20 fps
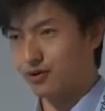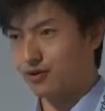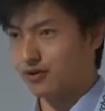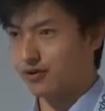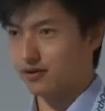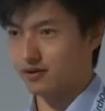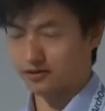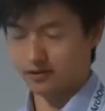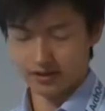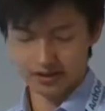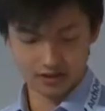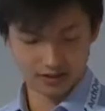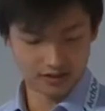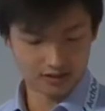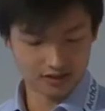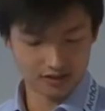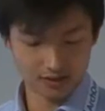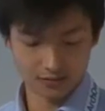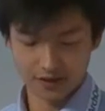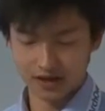or in
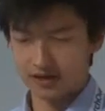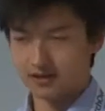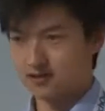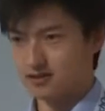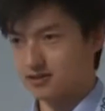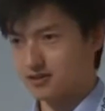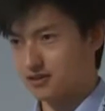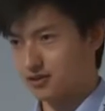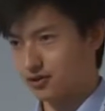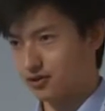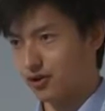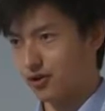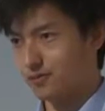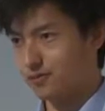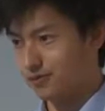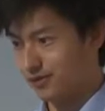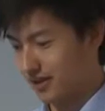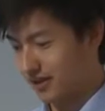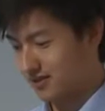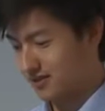some cases in
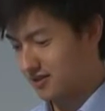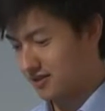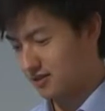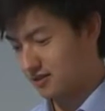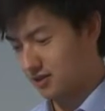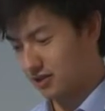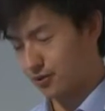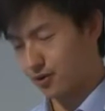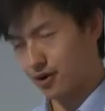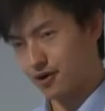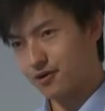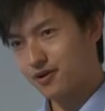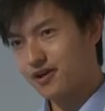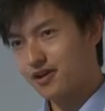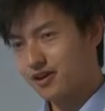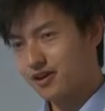Europe less than zero.